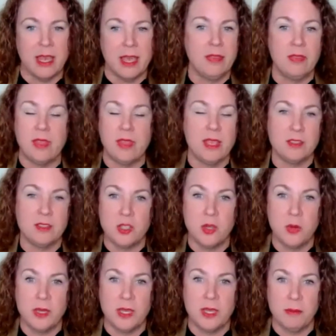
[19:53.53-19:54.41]
And
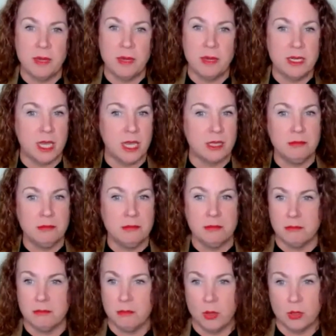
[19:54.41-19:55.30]
so it can be done
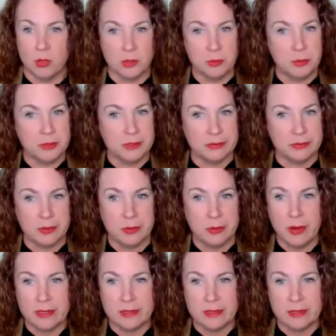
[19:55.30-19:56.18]
multiple different
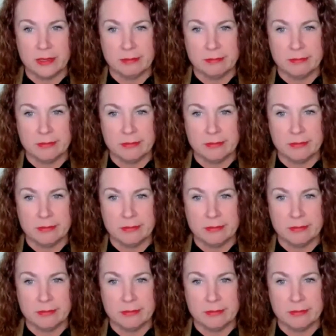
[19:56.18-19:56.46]
ways.